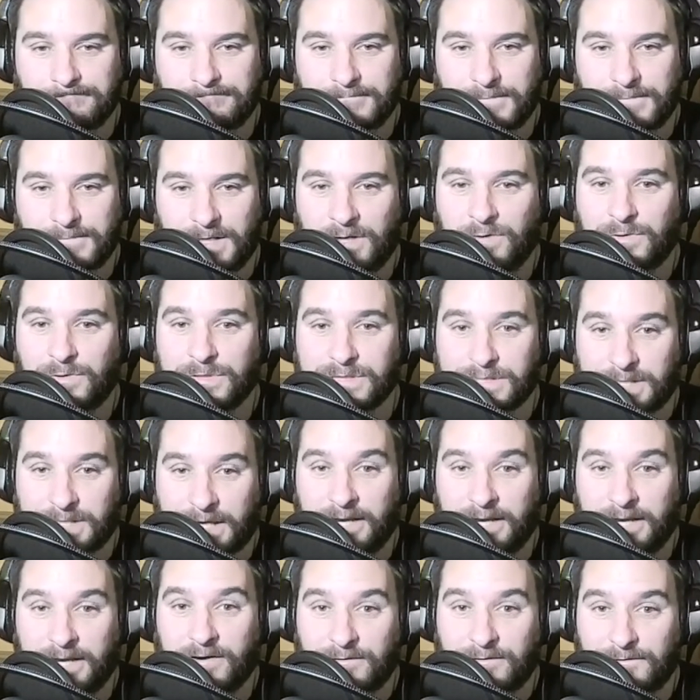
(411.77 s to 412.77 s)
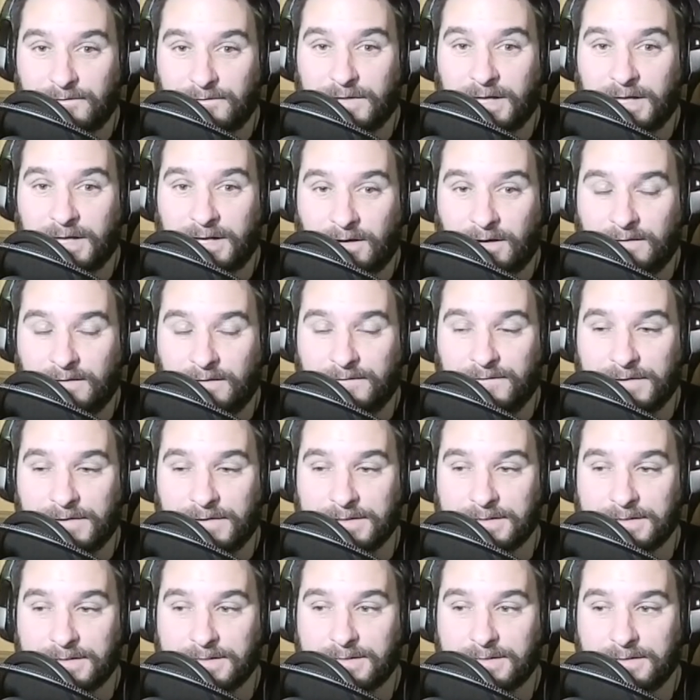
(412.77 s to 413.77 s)
It was scary for that
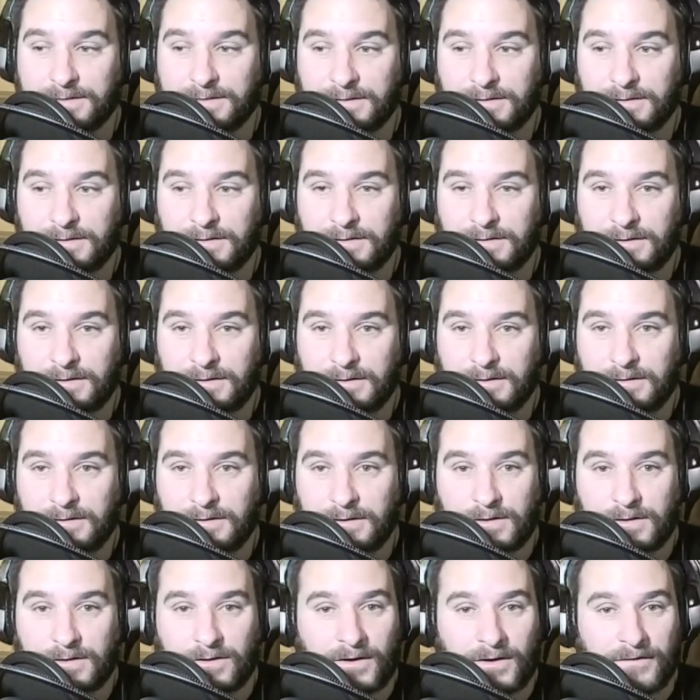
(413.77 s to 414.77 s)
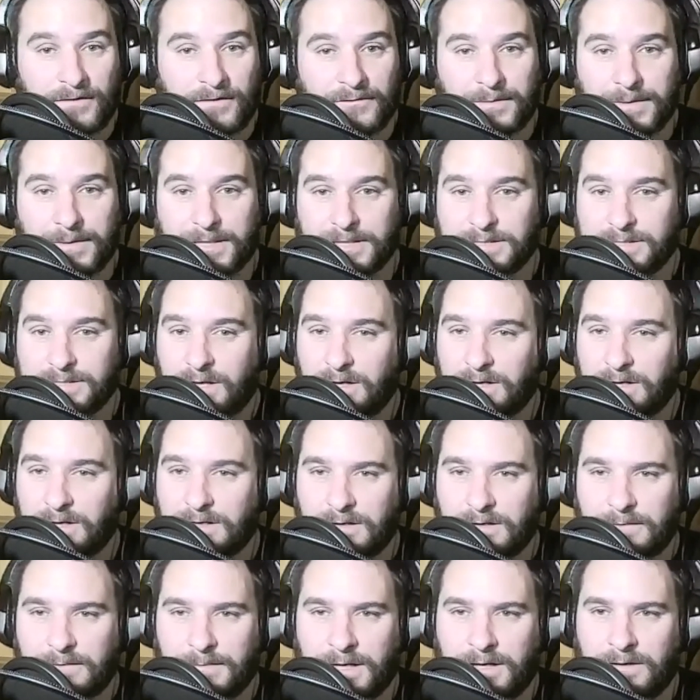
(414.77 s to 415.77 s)
offense. You know, everybody's
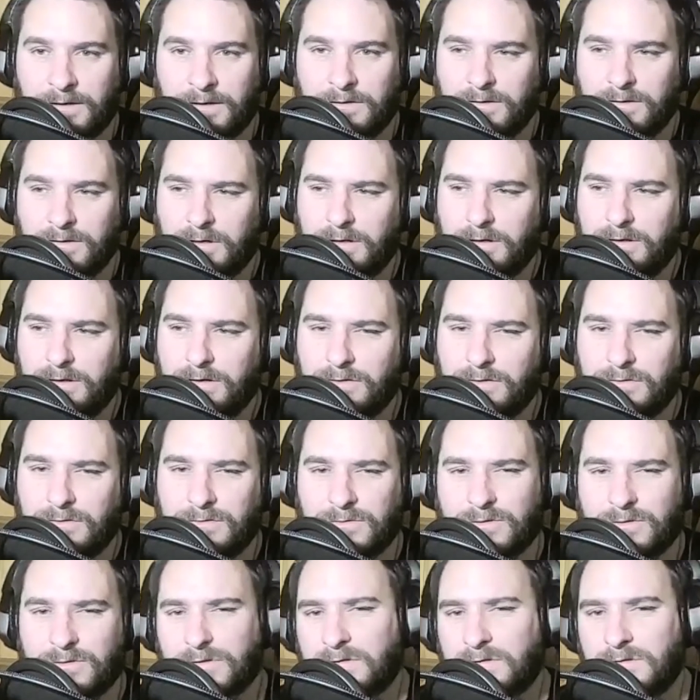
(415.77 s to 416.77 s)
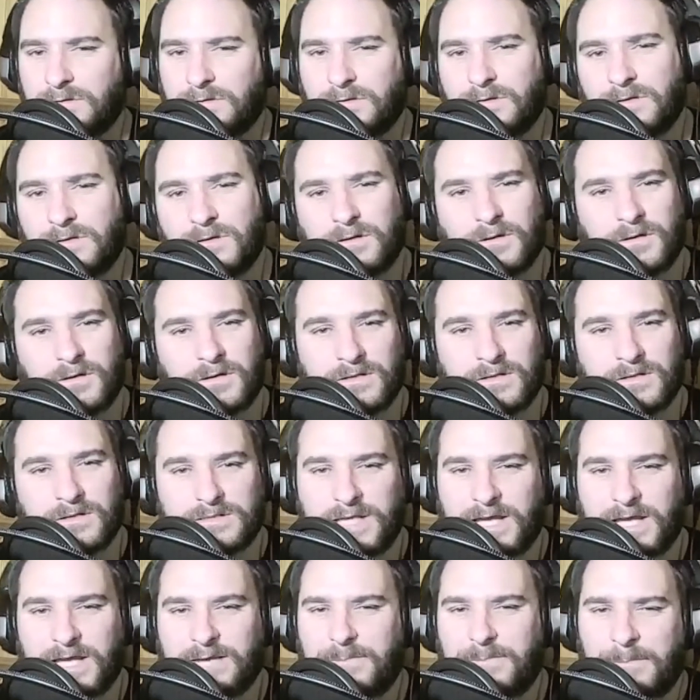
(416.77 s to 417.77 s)
talking about, the
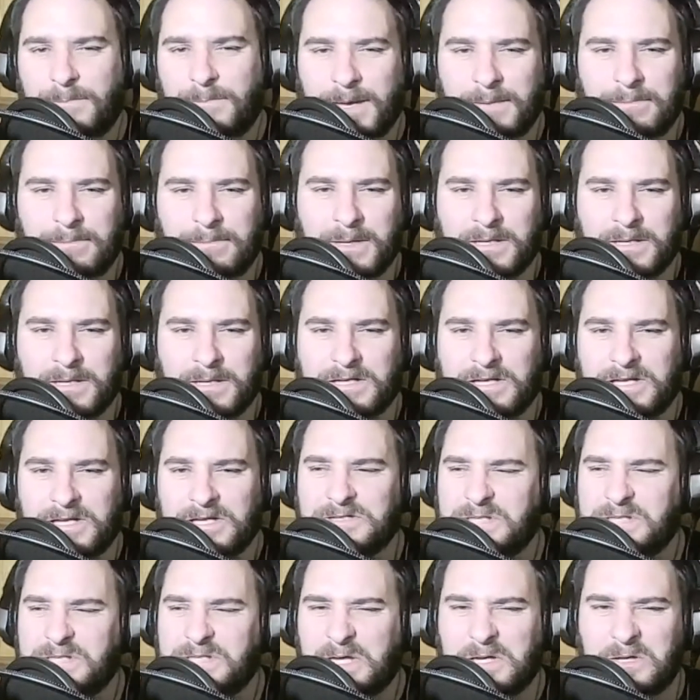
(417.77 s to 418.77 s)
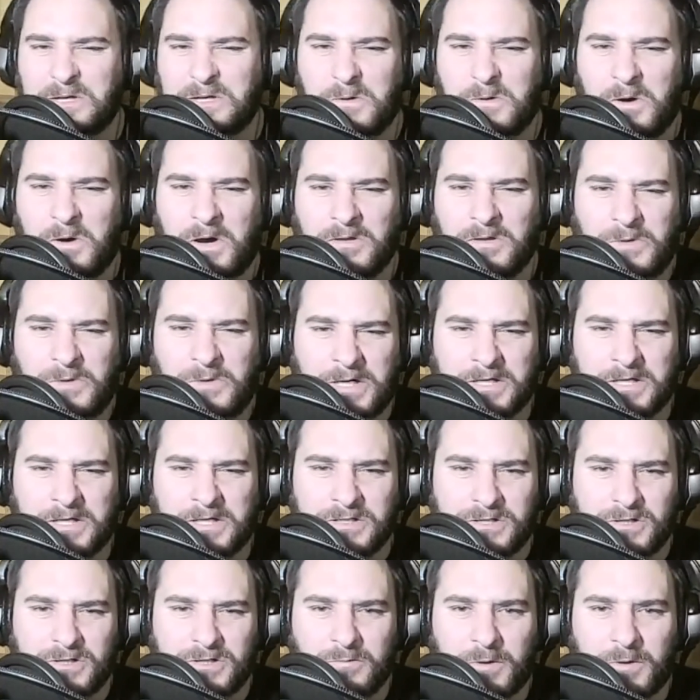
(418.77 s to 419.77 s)
Tampa Bay Buccaneers, they could go all the way to the
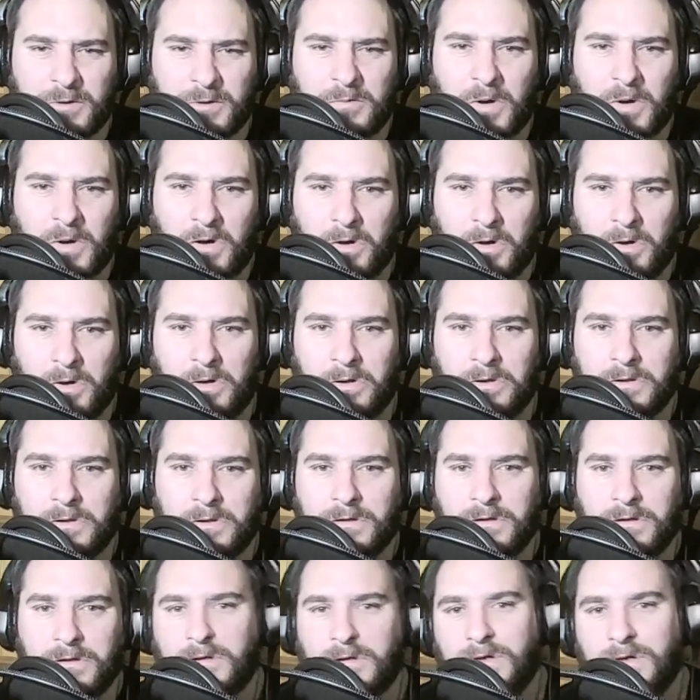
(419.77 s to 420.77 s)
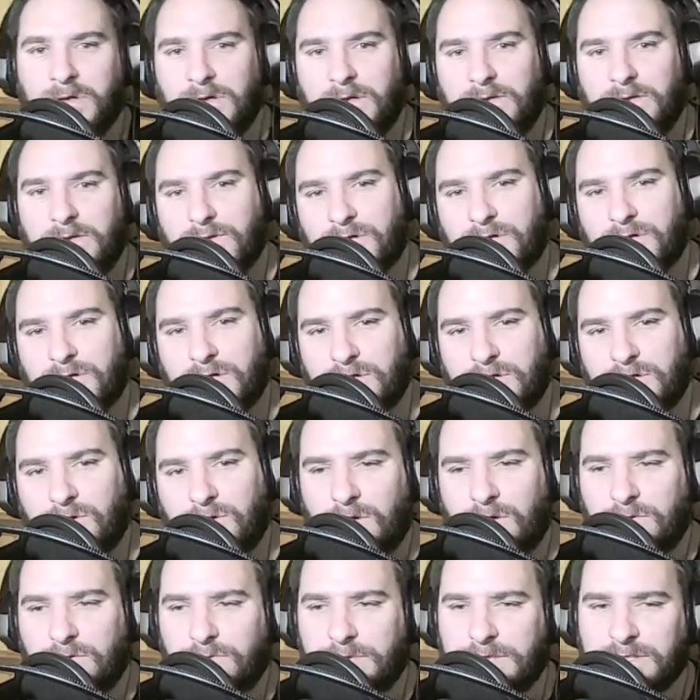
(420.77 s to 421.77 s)
Super Bowl. They're going to
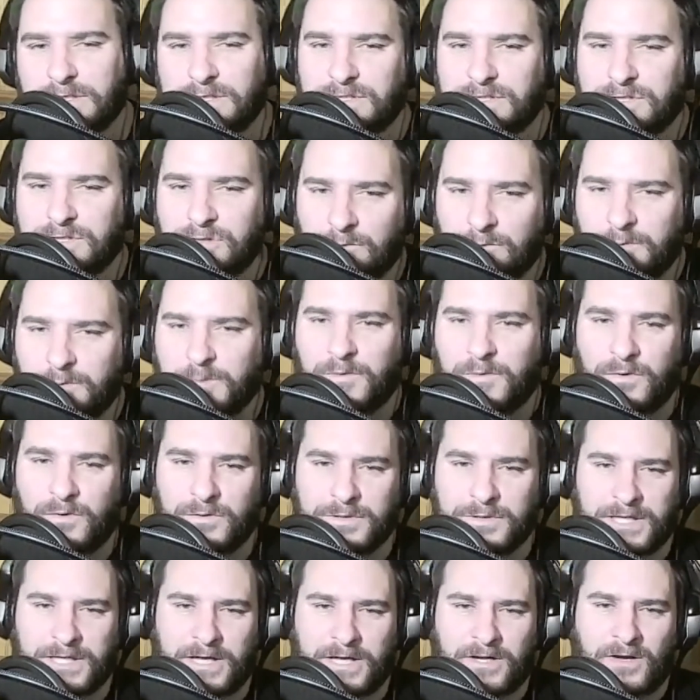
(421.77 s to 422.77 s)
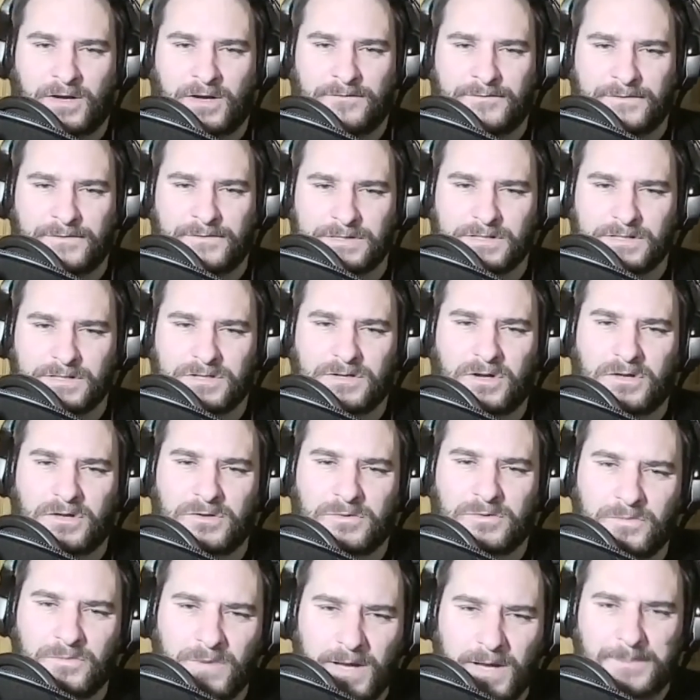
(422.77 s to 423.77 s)
the way to the Super Bowl with that offense. Look at
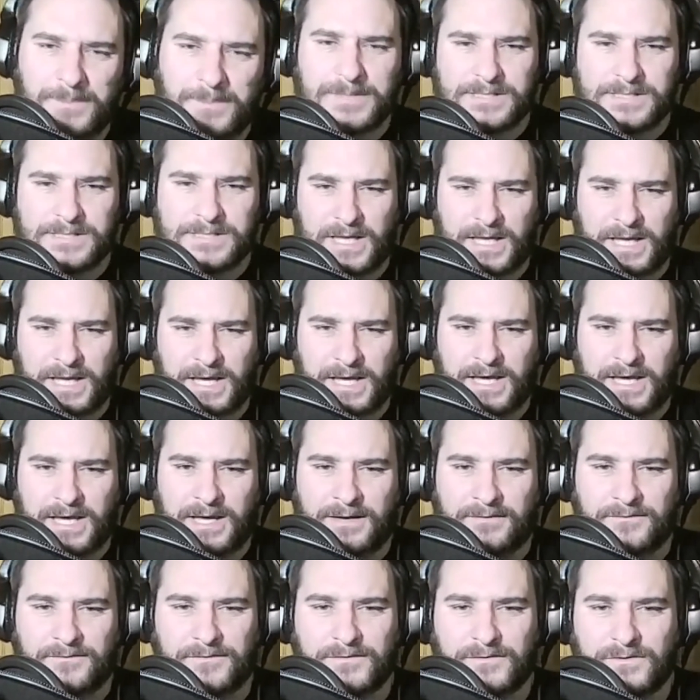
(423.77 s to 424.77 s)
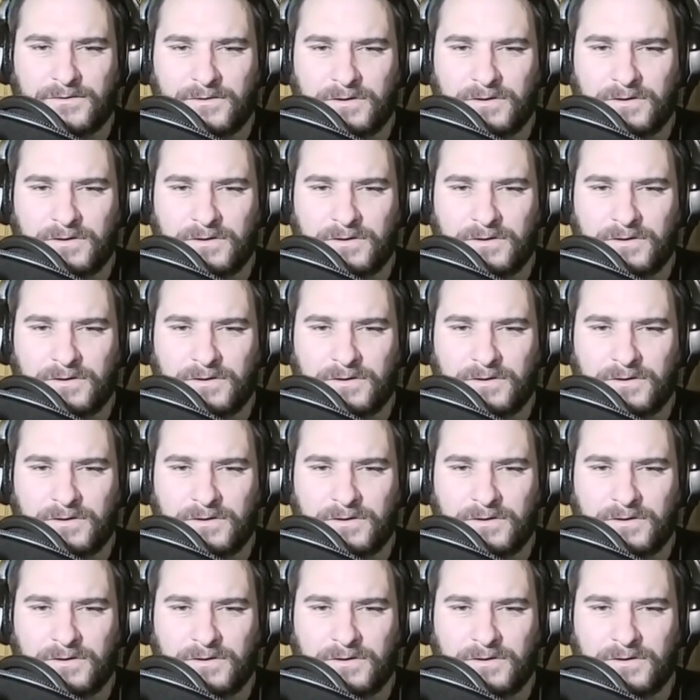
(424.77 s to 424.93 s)
all the weapons they have.